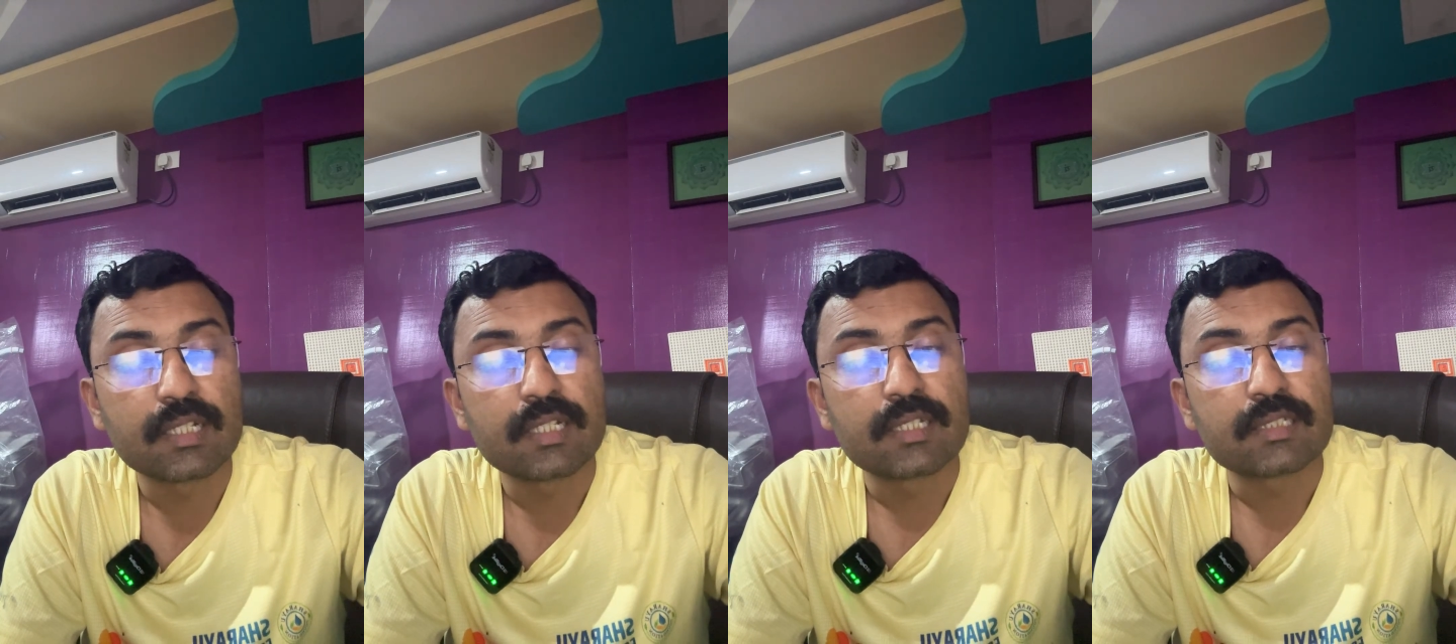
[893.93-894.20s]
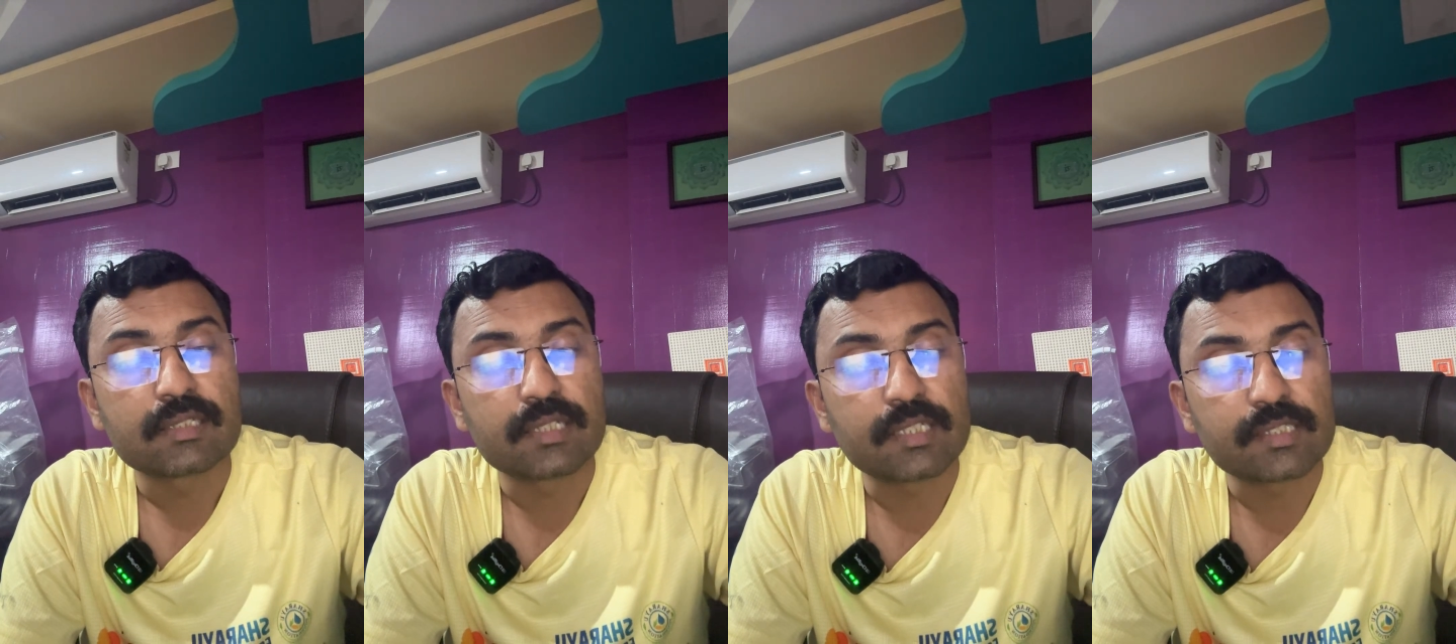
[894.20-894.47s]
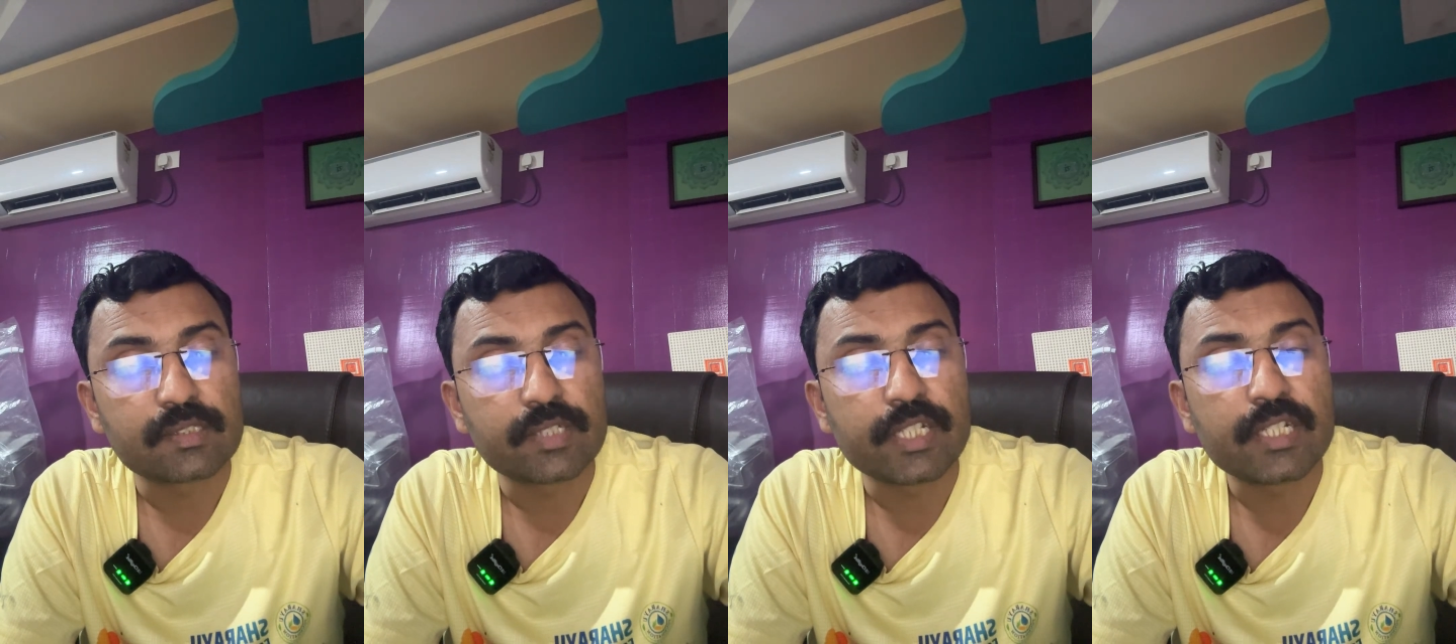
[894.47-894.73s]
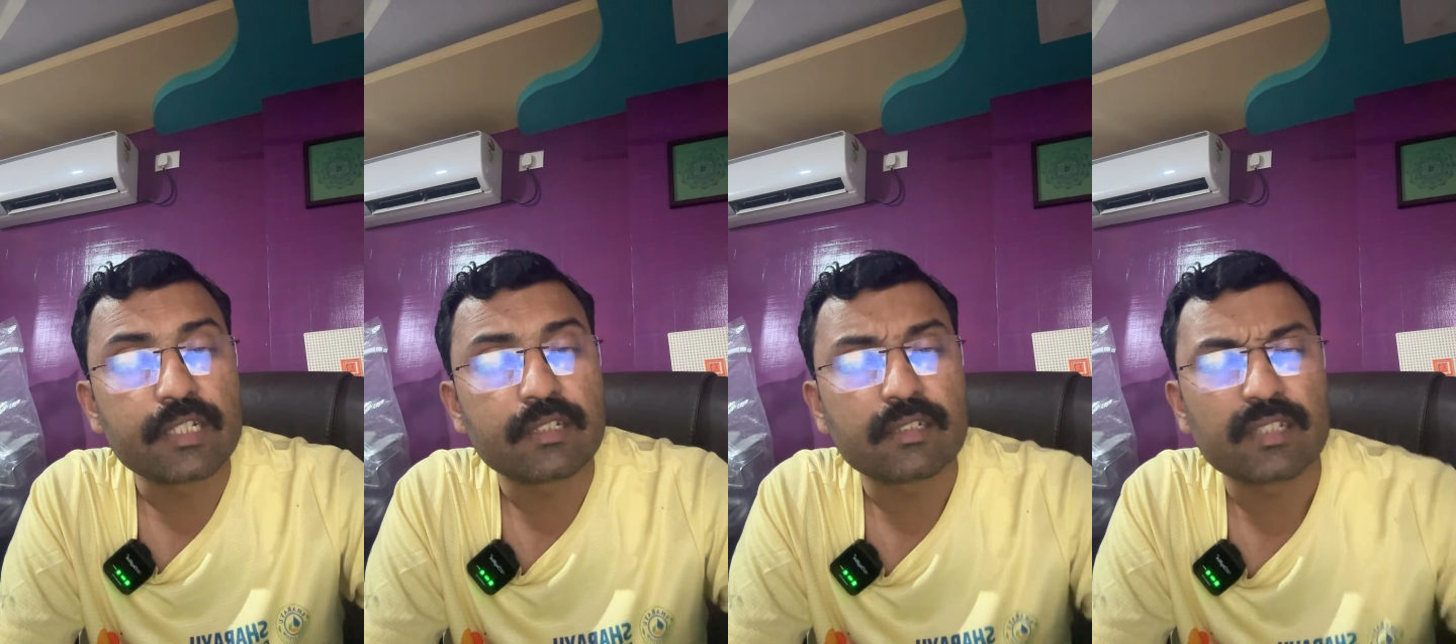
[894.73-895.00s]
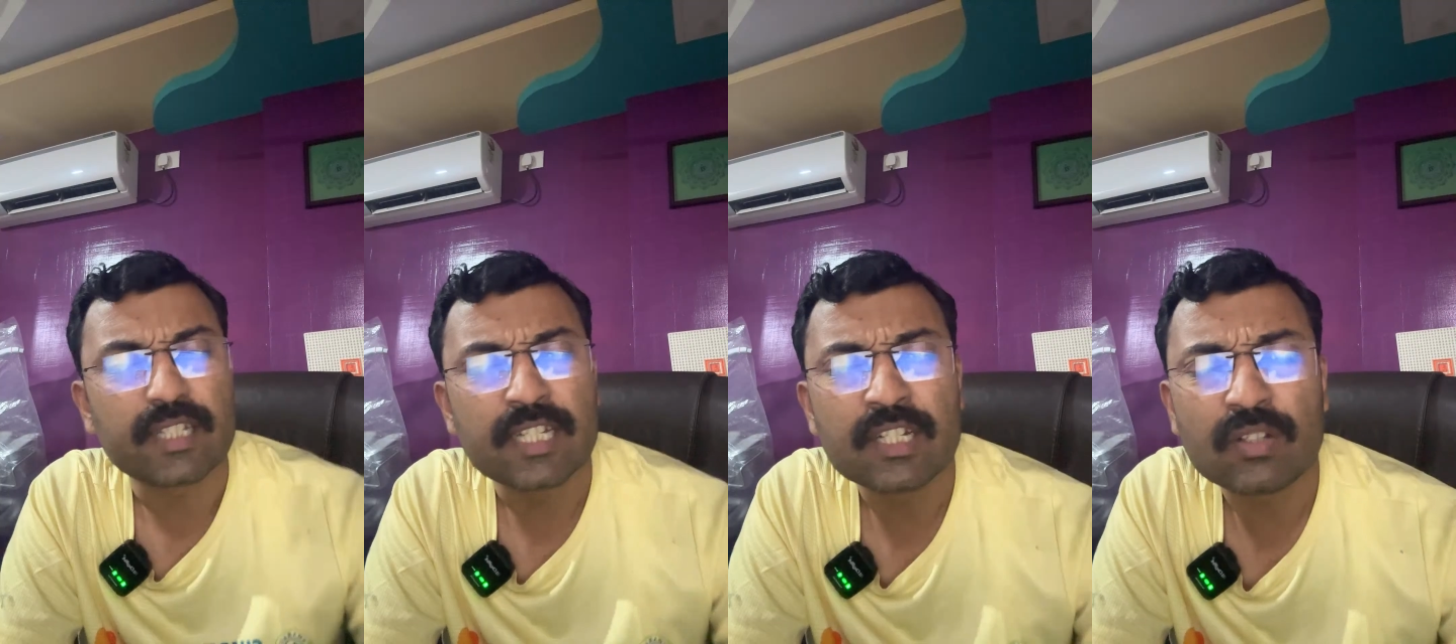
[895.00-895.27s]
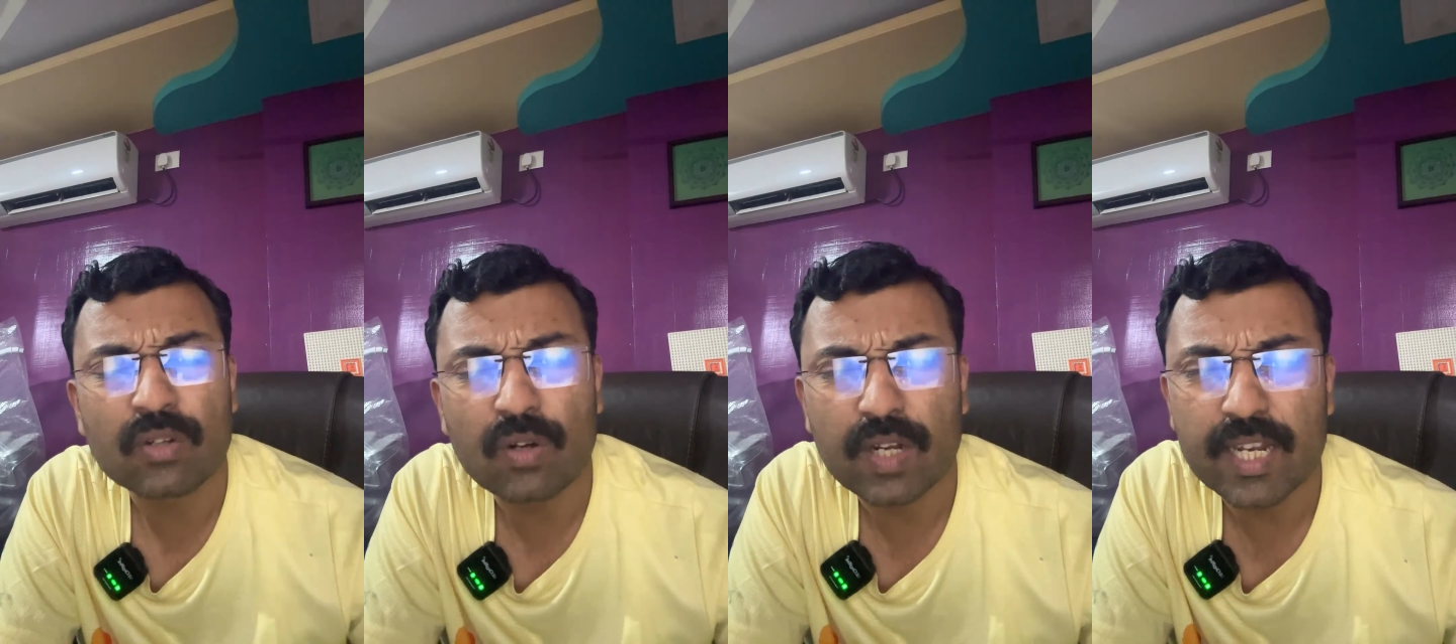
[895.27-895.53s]
So in
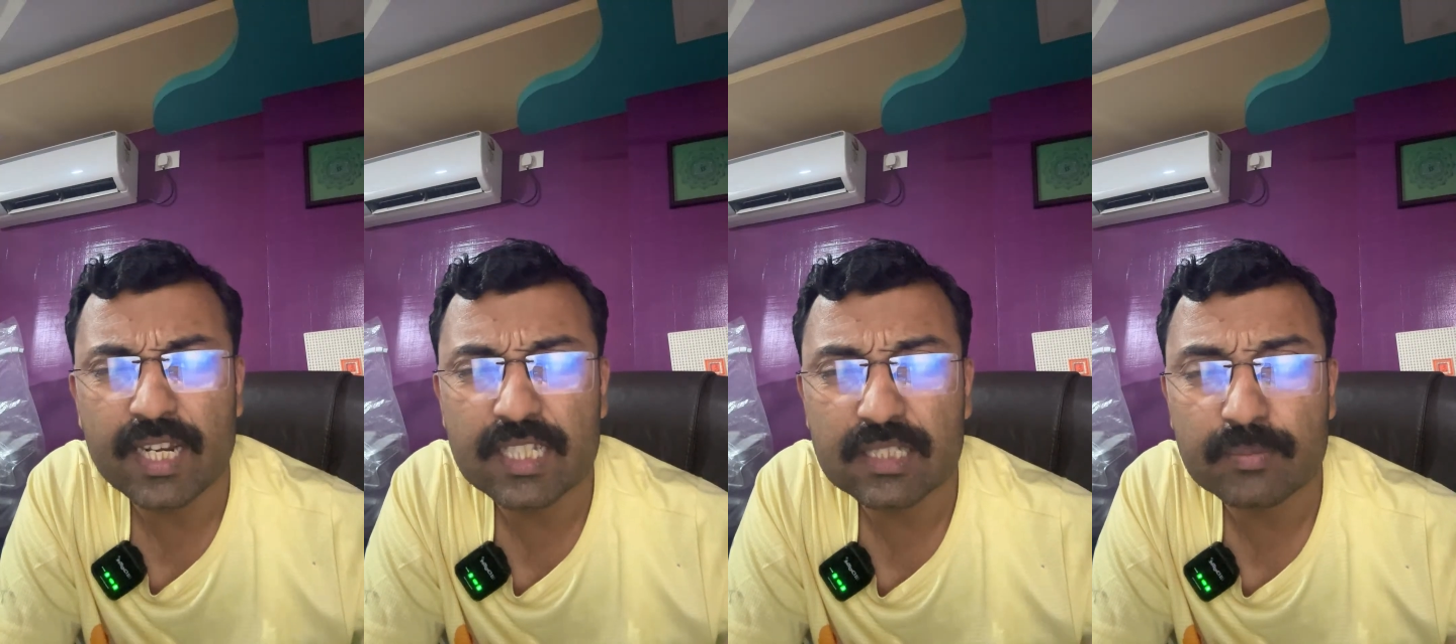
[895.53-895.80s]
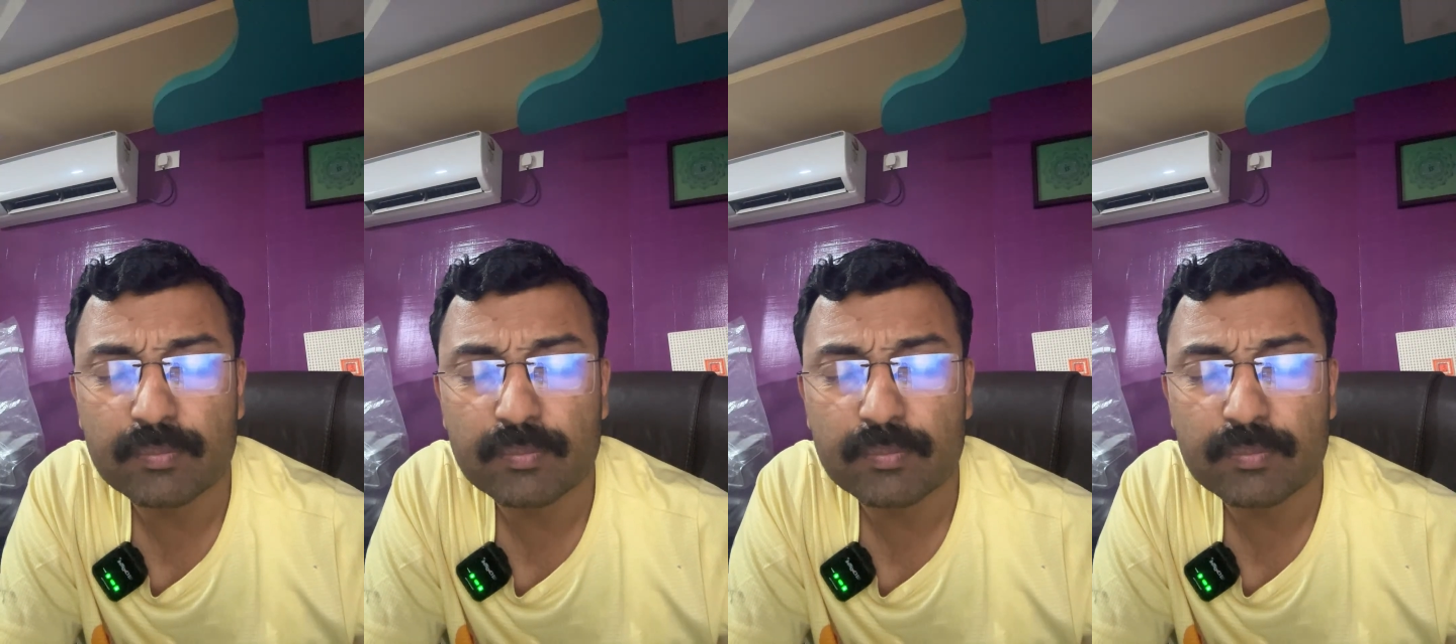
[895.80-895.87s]
Crotalus